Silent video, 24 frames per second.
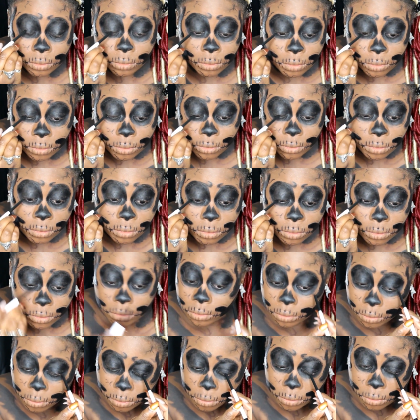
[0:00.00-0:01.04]
make sure there's
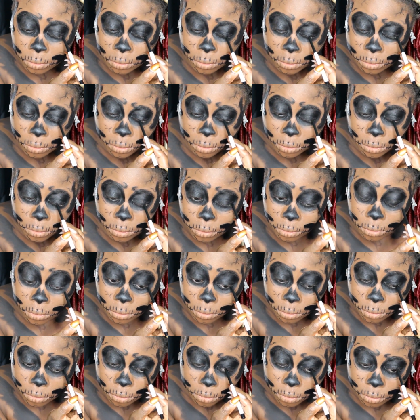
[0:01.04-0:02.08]
no skin
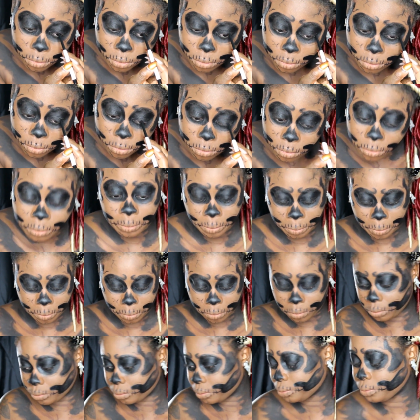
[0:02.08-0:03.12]
showing. And I'm
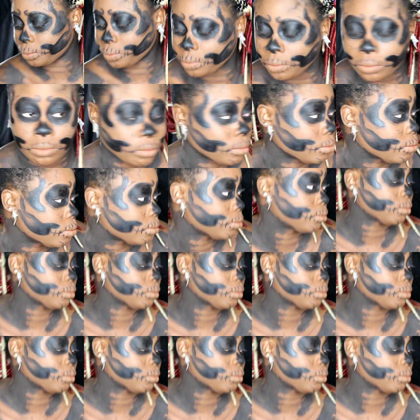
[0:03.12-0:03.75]
also going to